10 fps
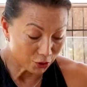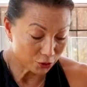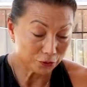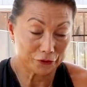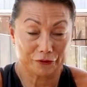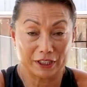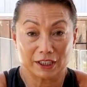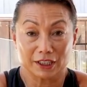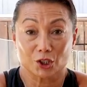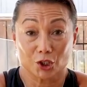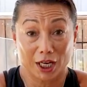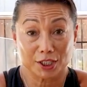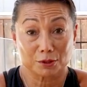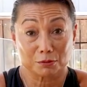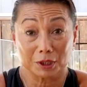you'll feel it
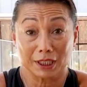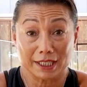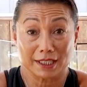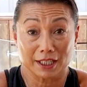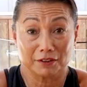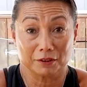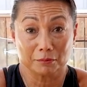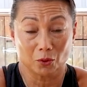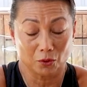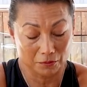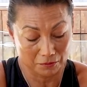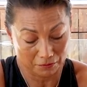just release even more.